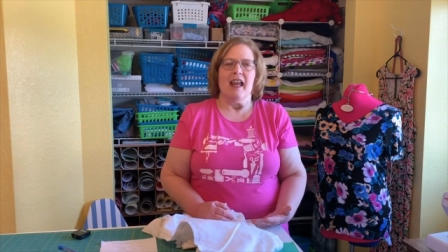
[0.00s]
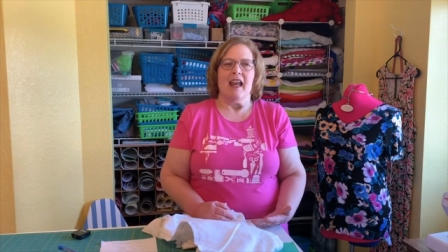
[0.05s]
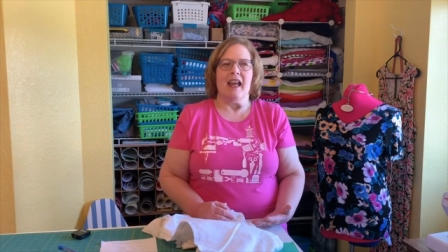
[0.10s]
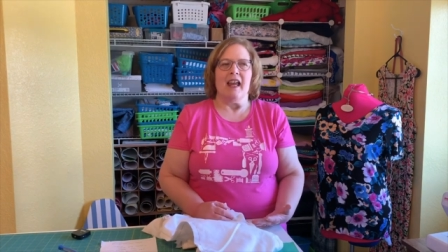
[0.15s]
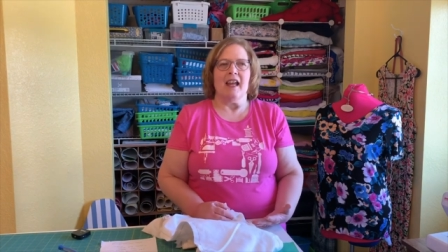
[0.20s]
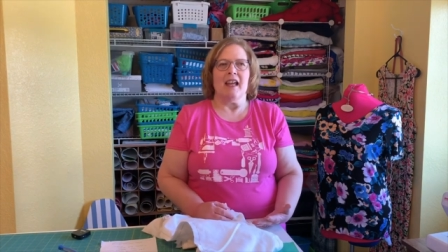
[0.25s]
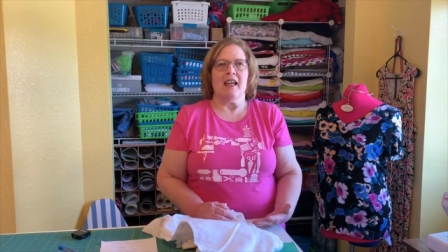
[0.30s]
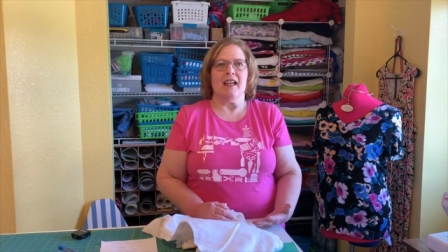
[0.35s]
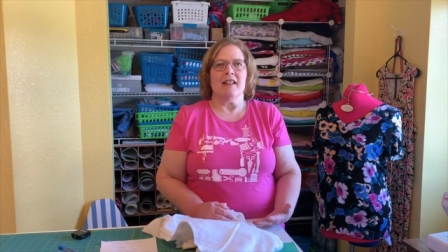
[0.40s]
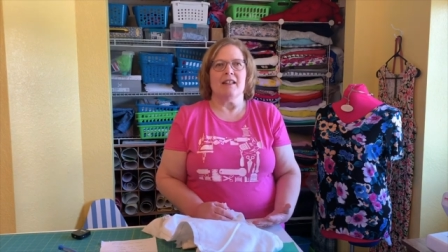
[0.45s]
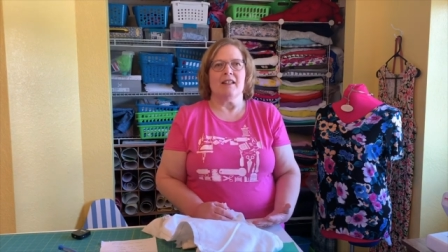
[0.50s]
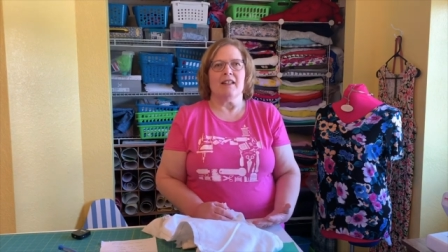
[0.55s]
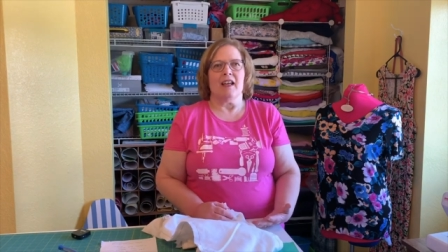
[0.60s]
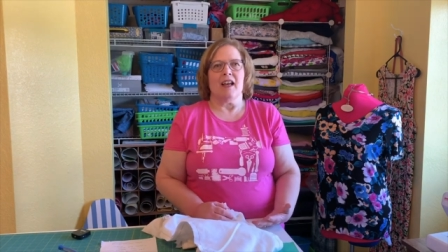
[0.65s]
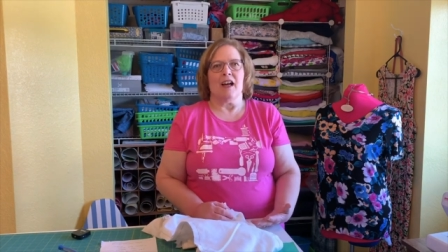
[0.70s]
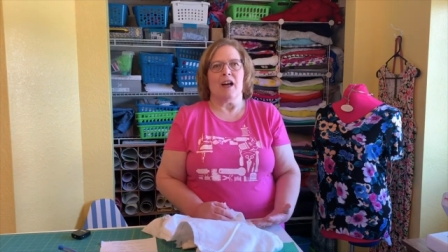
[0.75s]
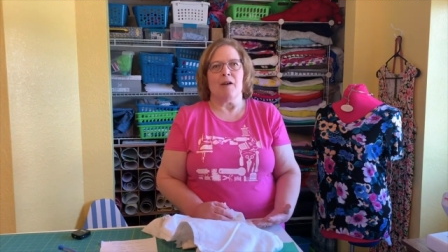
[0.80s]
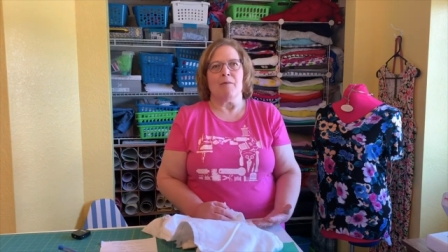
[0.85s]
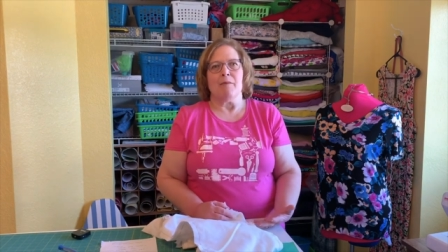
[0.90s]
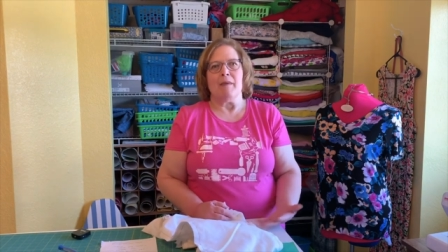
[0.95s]
and
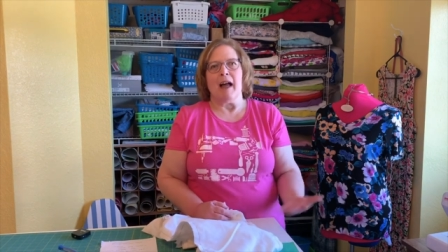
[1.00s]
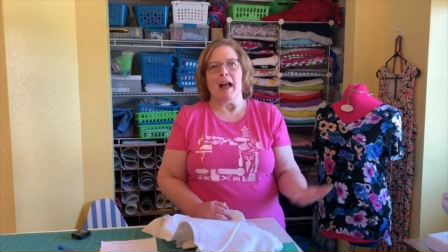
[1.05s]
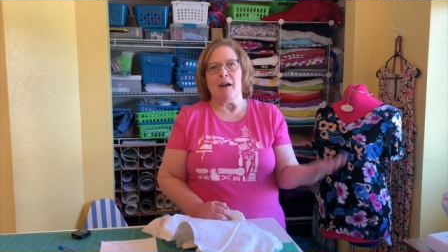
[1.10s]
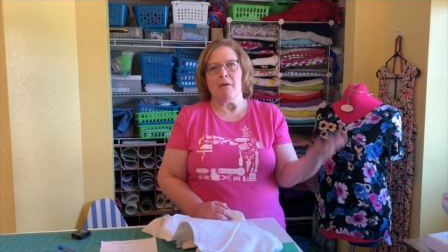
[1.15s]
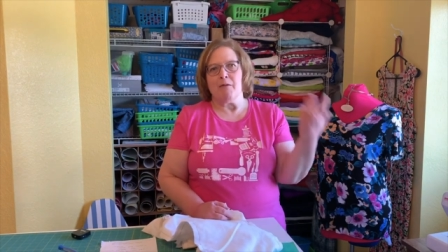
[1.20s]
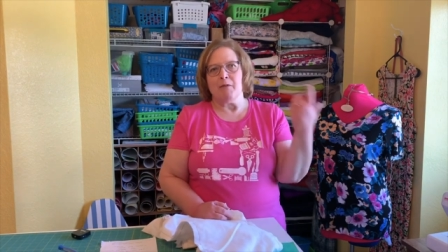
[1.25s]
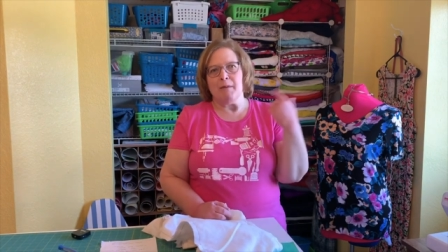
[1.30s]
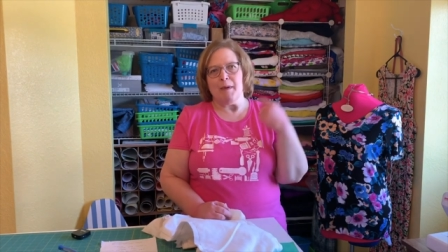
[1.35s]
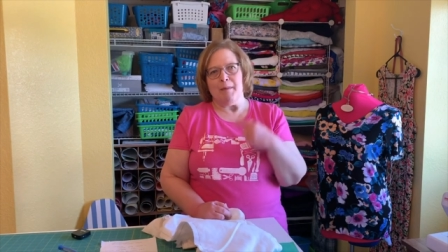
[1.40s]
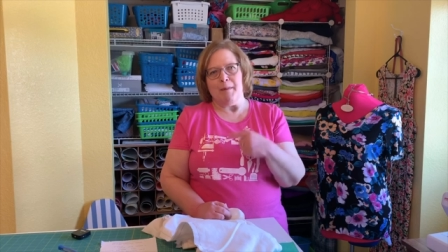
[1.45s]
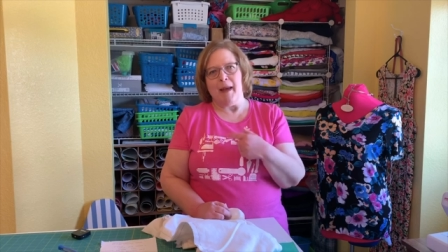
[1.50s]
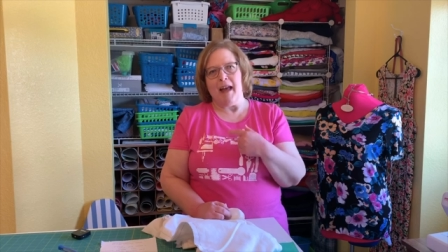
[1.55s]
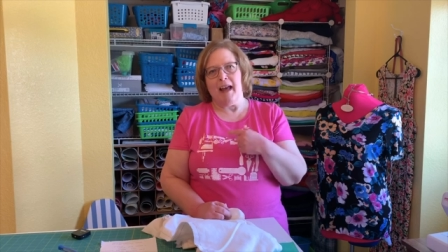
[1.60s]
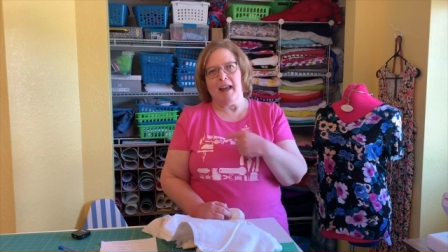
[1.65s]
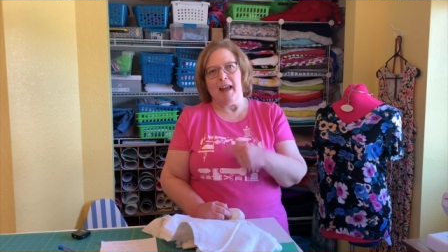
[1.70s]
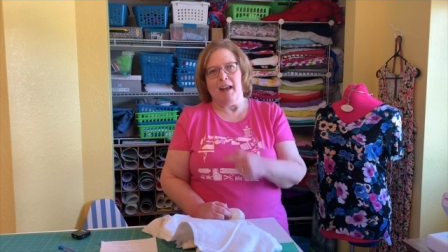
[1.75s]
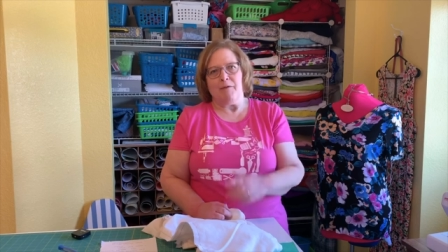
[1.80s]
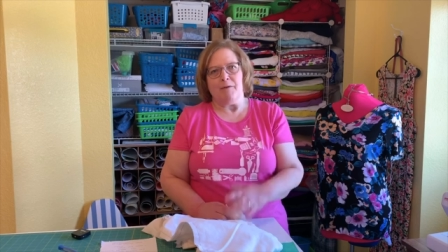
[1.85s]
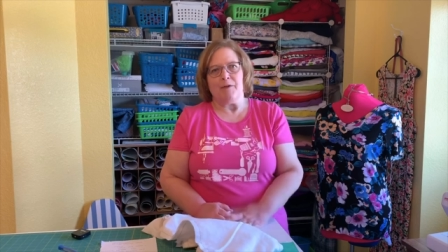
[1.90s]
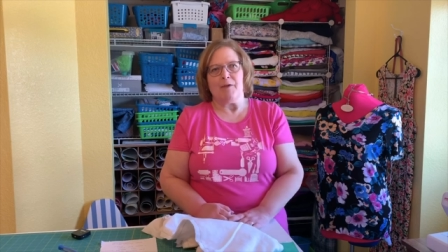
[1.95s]
I will be
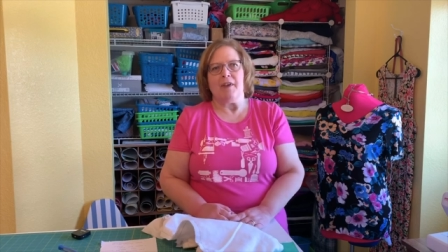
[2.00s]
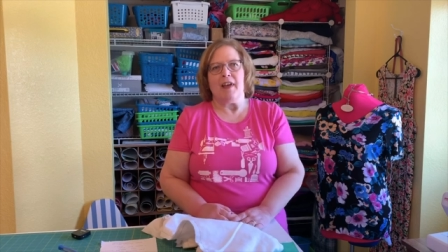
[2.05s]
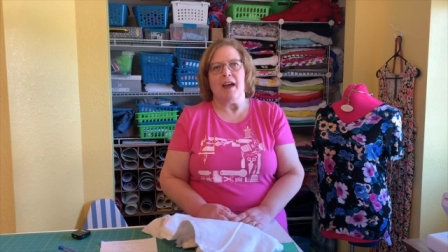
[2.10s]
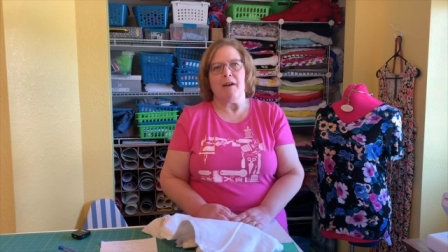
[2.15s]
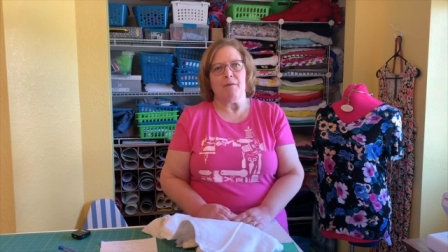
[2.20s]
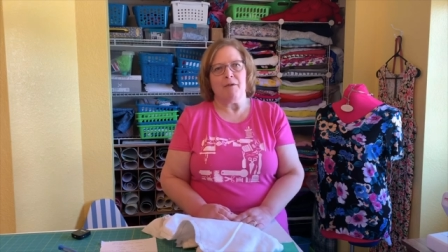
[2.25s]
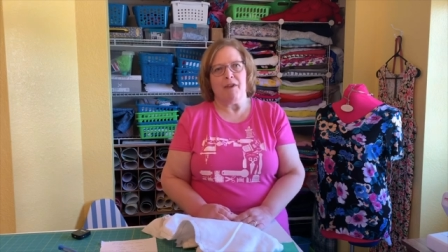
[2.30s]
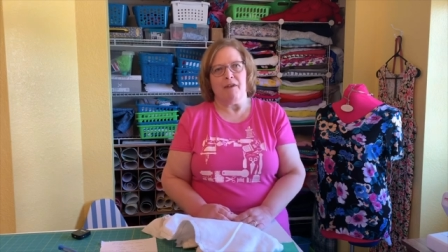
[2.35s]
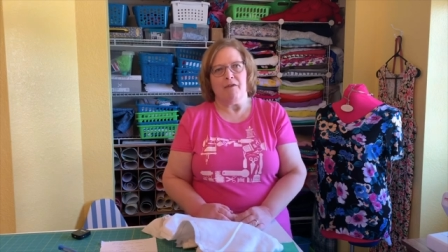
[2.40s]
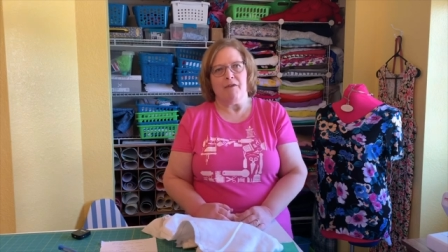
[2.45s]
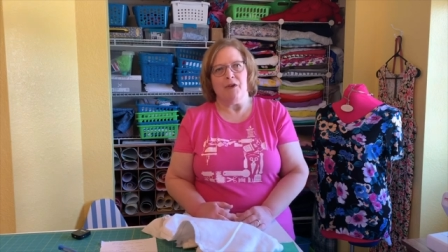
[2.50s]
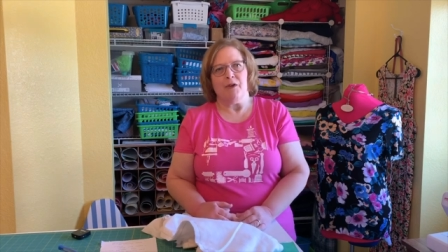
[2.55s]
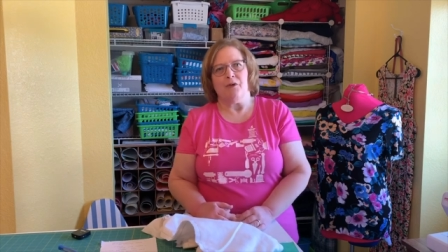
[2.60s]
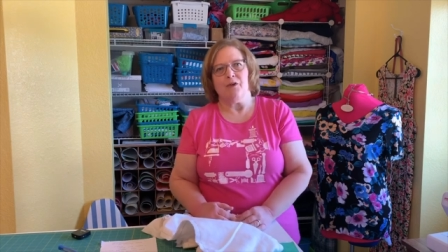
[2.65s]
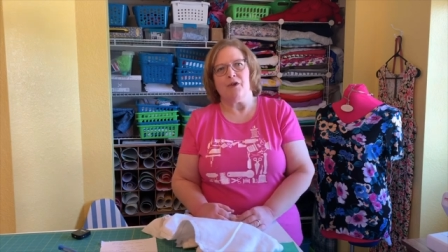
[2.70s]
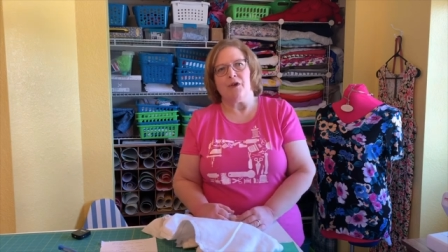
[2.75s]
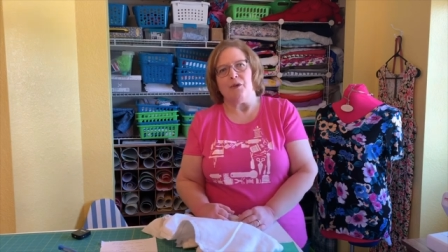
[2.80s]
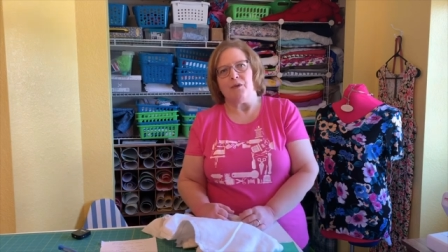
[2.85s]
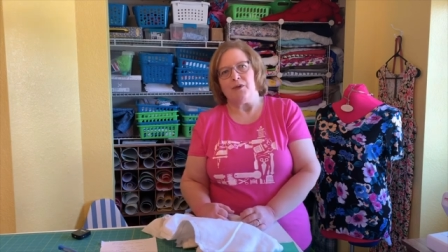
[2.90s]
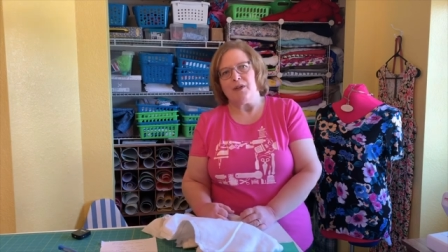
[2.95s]
back after that with a few
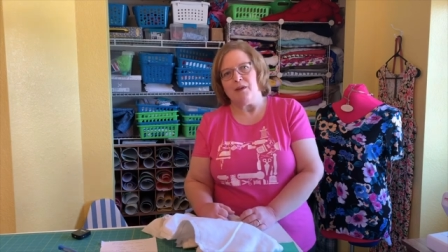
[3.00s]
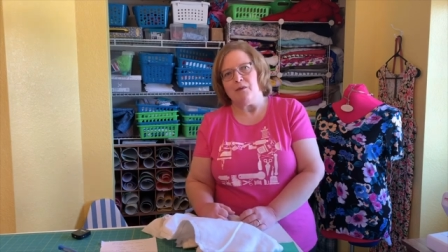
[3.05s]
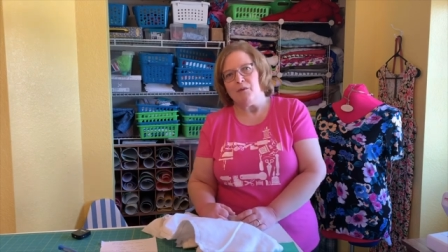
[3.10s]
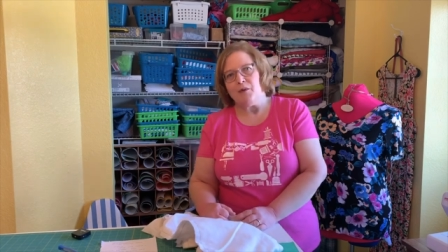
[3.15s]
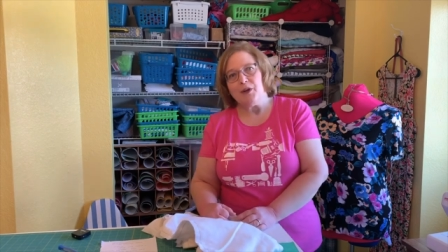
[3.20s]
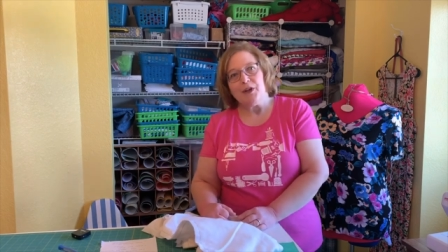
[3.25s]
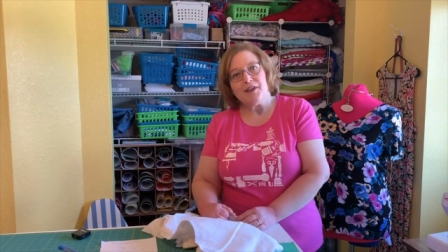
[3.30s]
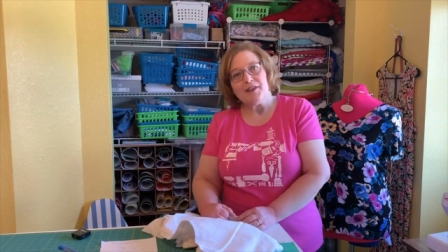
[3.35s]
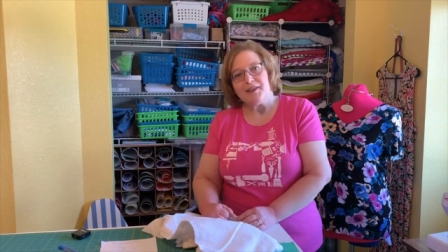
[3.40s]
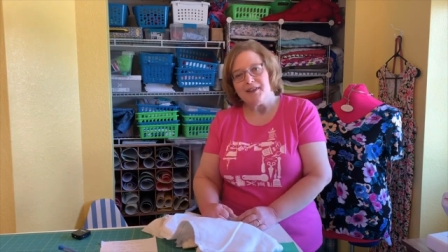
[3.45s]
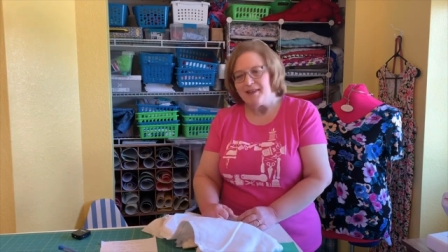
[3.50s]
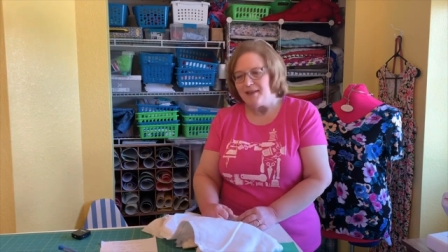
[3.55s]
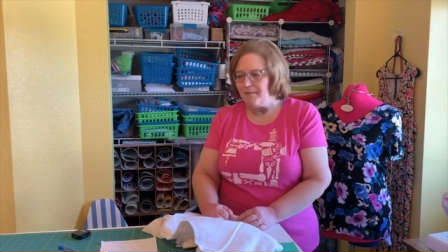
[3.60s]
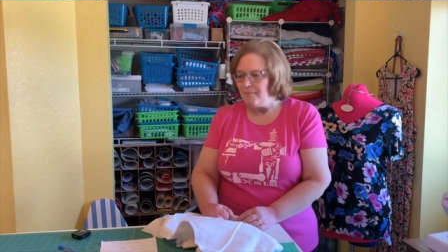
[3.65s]
closing words.